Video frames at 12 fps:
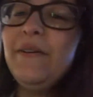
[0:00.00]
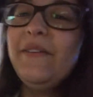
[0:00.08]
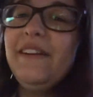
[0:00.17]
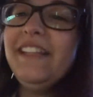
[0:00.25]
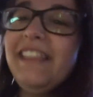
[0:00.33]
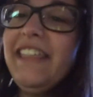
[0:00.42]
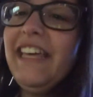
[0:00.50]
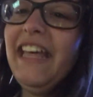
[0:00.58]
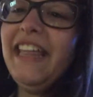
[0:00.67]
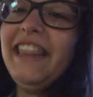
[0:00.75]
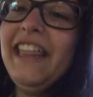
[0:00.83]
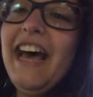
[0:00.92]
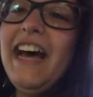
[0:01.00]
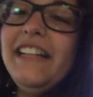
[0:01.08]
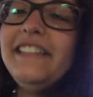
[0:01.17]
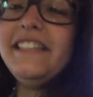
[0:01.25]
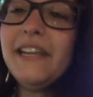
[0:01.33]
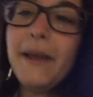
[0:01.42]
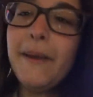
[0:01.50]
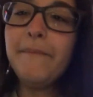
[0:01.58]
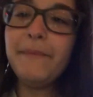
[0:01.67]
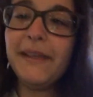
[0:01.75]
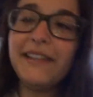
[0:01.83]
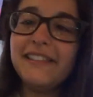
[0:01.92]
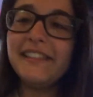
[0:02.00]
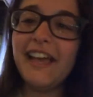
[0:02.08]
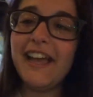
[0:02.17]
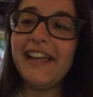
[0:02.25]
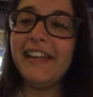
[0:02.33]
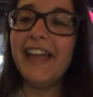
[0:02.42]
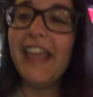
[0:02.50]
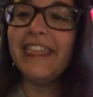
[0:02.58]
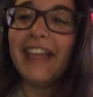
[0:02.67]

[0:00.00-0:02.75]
with that being said,